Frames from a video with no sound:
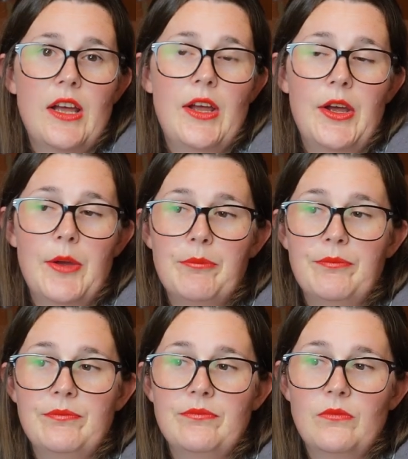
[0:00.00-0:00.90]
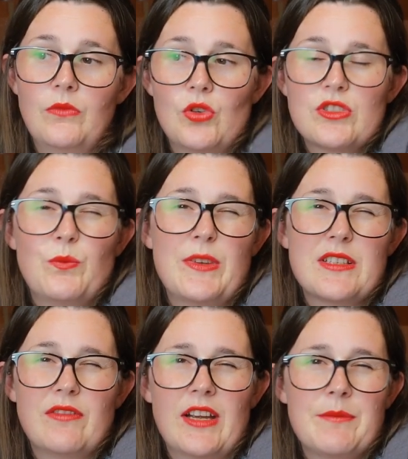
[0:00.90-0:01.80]

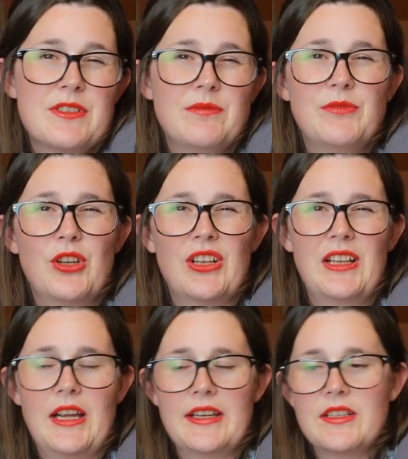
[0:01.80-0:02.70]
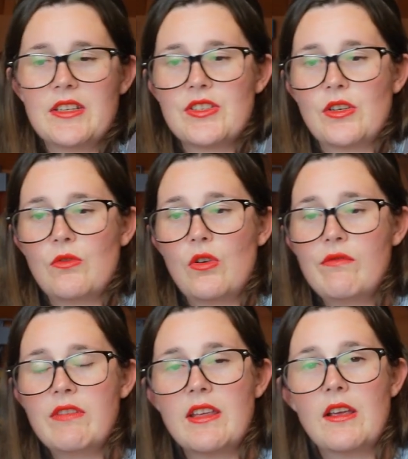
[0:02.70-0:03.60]
vibes, not gonna lie. So
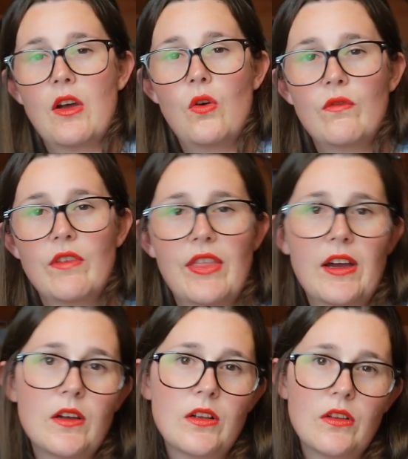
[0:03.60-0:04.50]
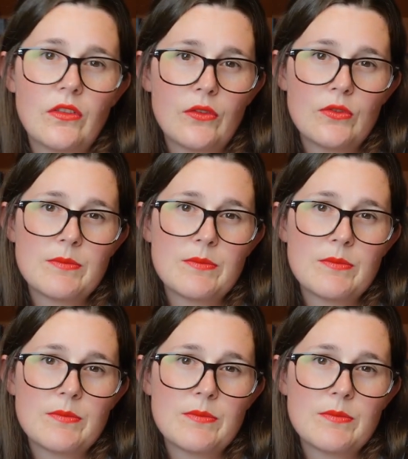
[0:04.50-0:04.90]
hopefully over those